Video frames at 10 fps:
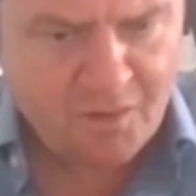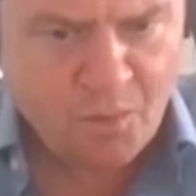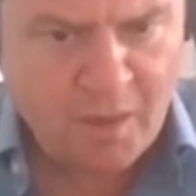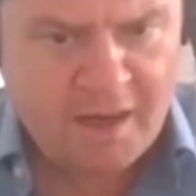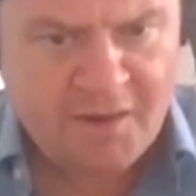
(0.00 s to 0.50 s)

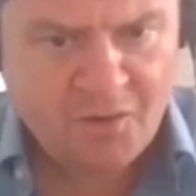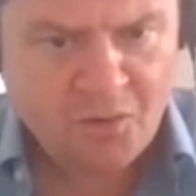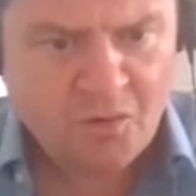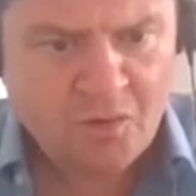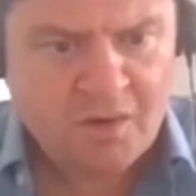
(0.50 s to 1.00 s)
where
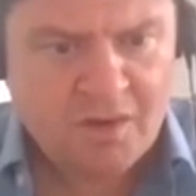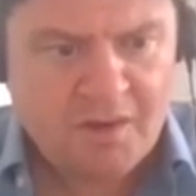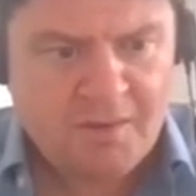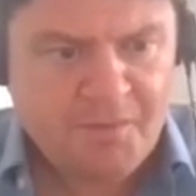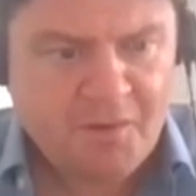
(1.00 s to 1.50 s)
your
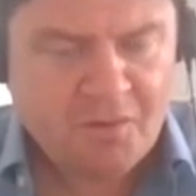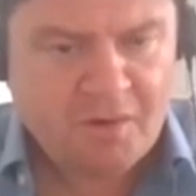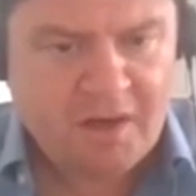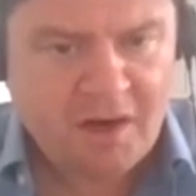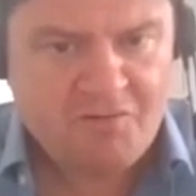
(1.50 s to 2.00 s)

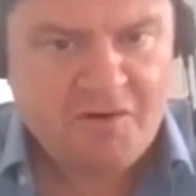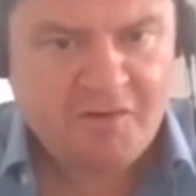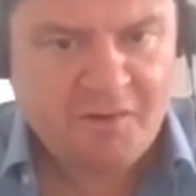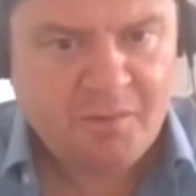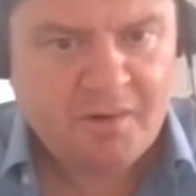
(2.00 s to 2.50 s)

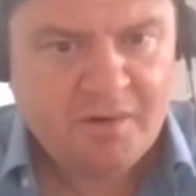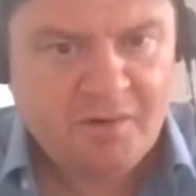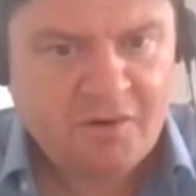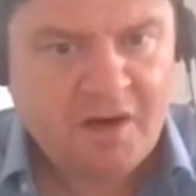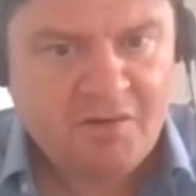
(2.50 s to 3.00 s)
currency,
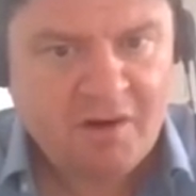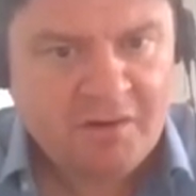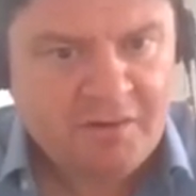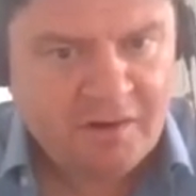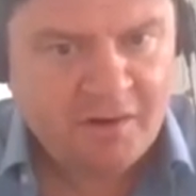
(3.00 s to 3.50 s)
your
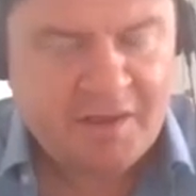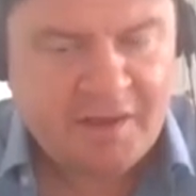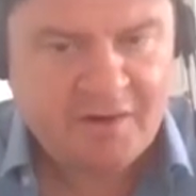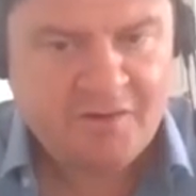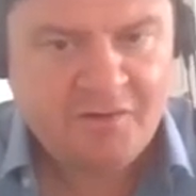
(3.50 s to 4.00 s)

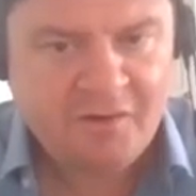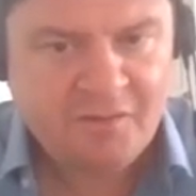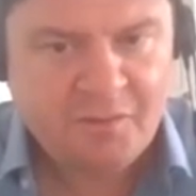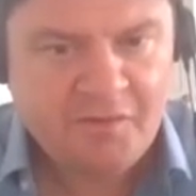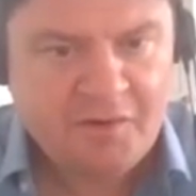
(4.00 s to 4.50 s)
underlying
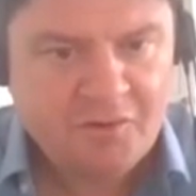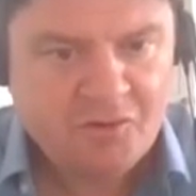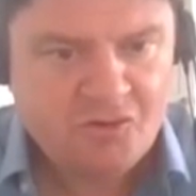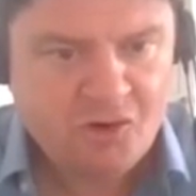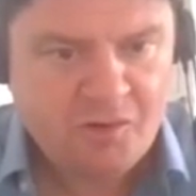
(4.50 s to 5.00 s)
currencies within your
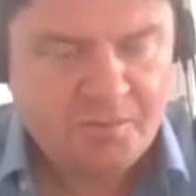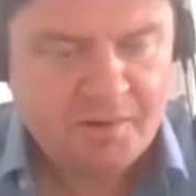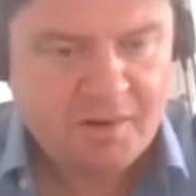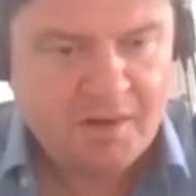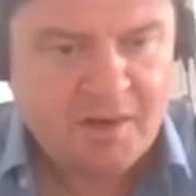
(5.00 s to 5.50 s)
group
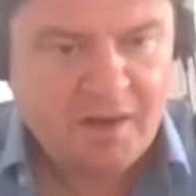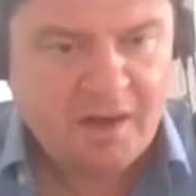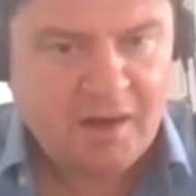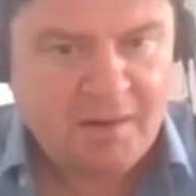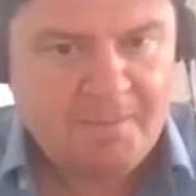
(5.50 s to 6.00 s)

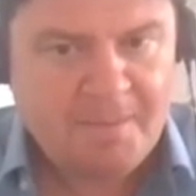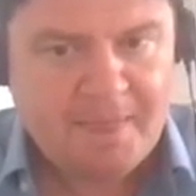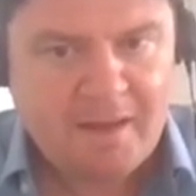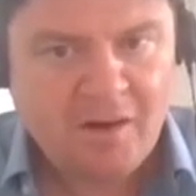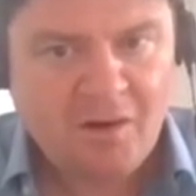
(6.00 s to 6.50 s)

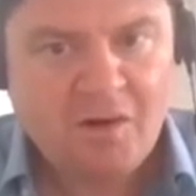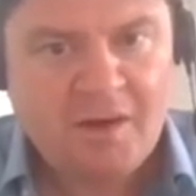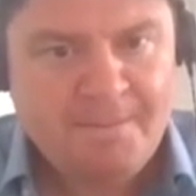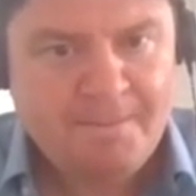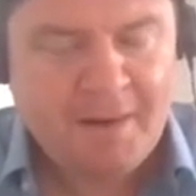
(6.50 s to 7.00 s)
are
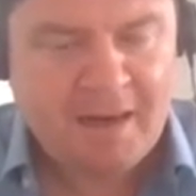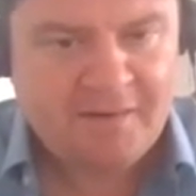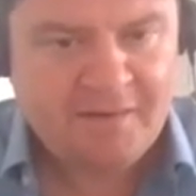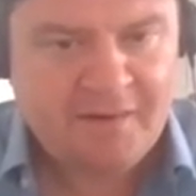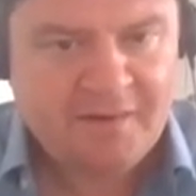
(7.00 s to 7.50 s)

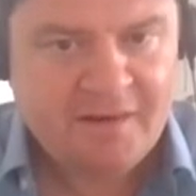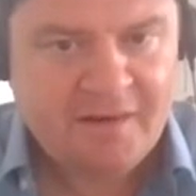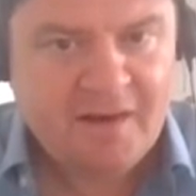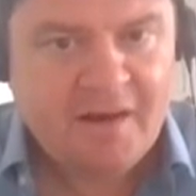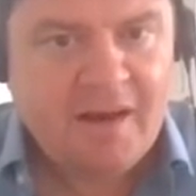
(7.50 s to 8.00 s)
impacted,
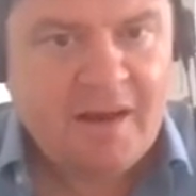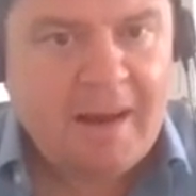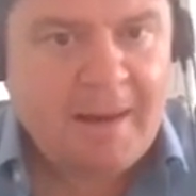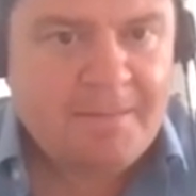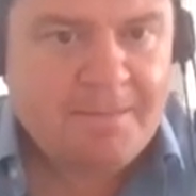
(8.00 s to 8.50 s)

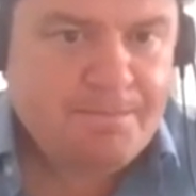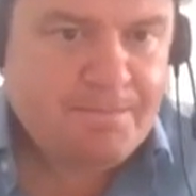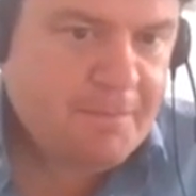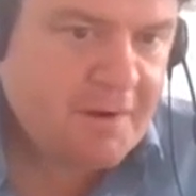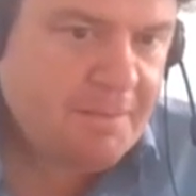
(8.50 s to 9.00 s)
and
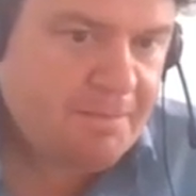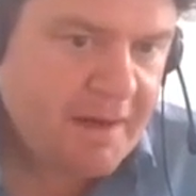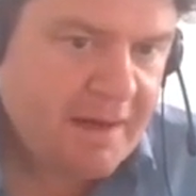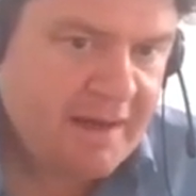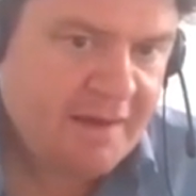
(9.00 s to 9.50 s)

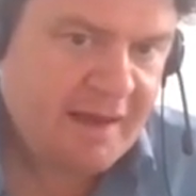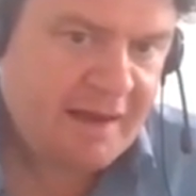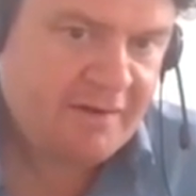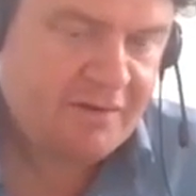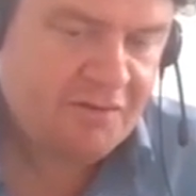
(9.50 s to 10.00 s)
compare
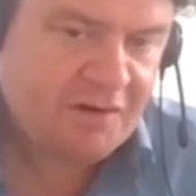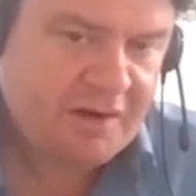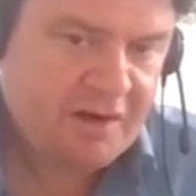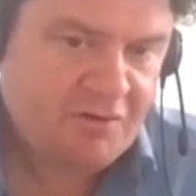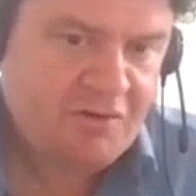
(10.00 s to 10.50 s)
that to the
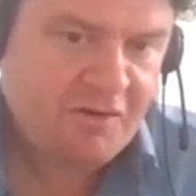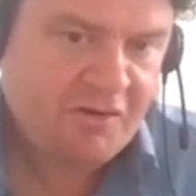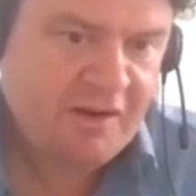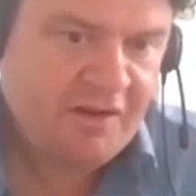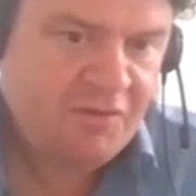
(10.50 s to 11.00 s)

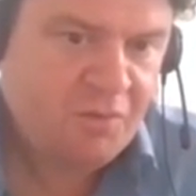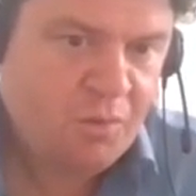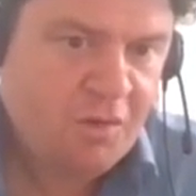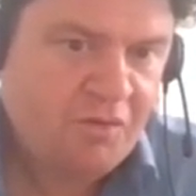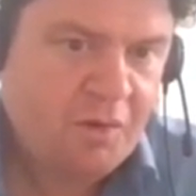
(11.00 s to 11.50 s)
currency
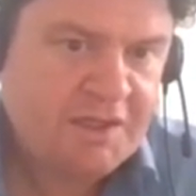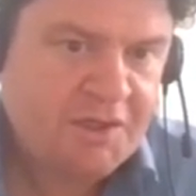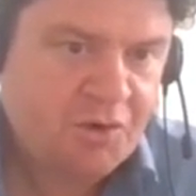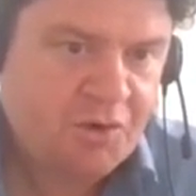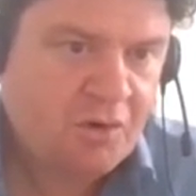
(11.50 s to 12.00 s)
with
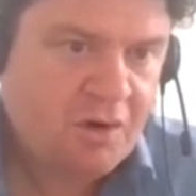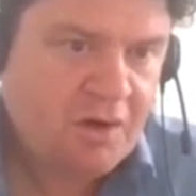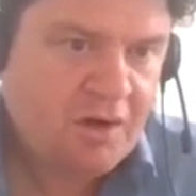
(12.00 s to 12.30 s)
which your